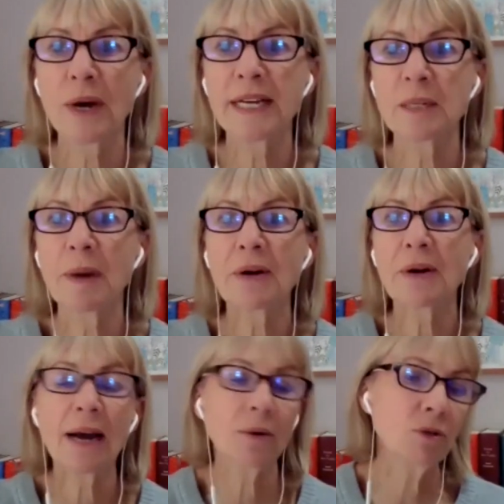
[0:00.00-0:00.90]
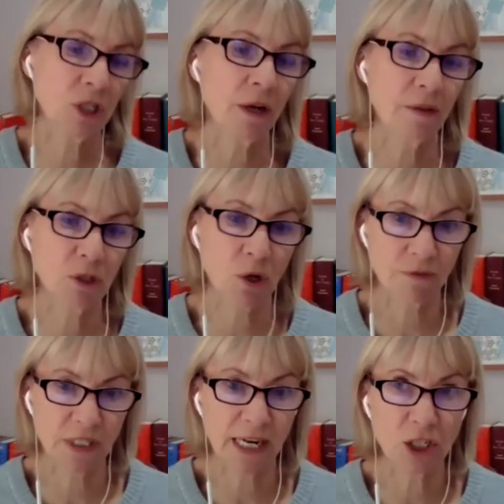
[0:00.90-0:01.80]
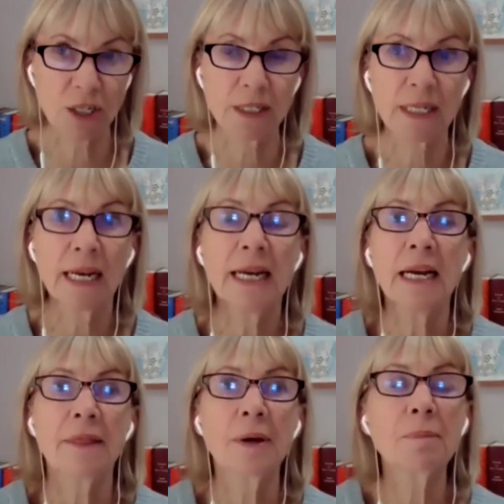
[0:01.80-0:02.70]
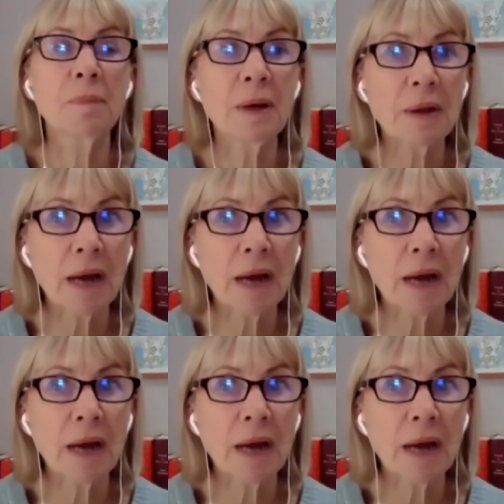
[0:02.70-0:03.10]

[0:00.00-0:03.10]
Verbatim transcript: ways about how you start those conversations. That, but